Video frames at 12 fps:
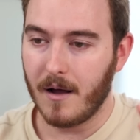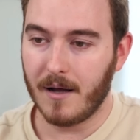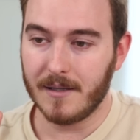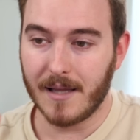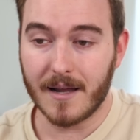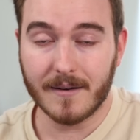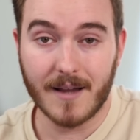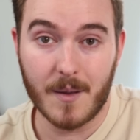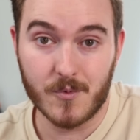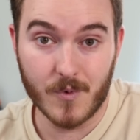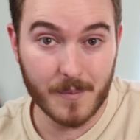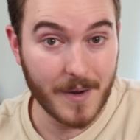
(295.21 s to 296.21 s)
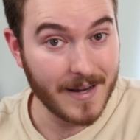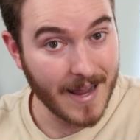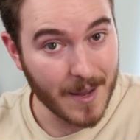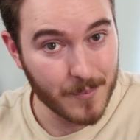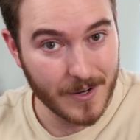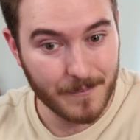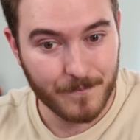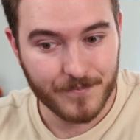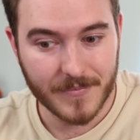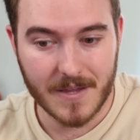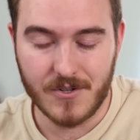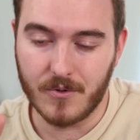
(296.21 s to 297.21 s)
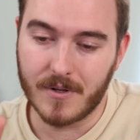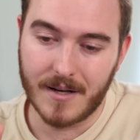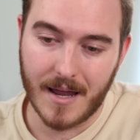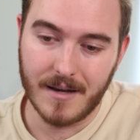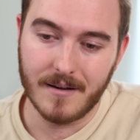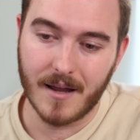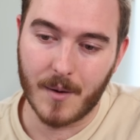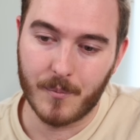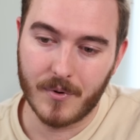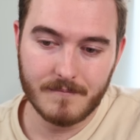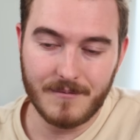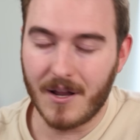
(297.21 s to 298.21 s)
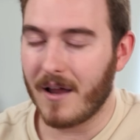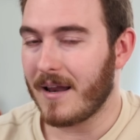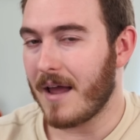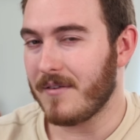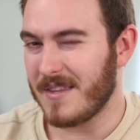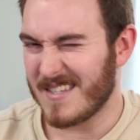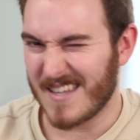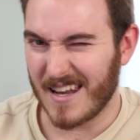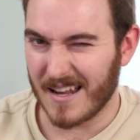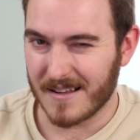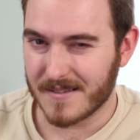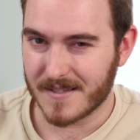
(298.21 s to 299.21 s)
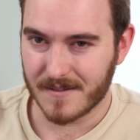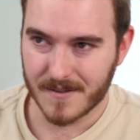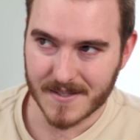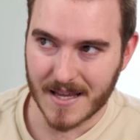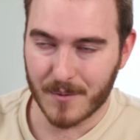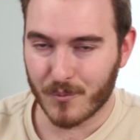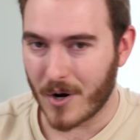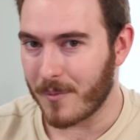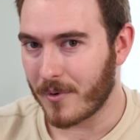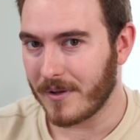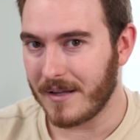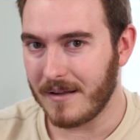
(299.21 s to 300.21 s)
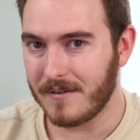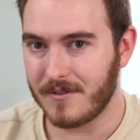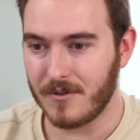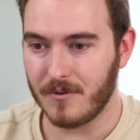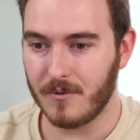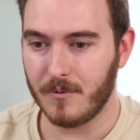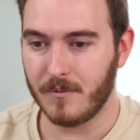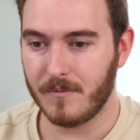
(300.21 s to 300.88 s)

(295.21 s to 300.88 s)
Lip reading: a lot of times what might happen is you could end up not having the settings set properly to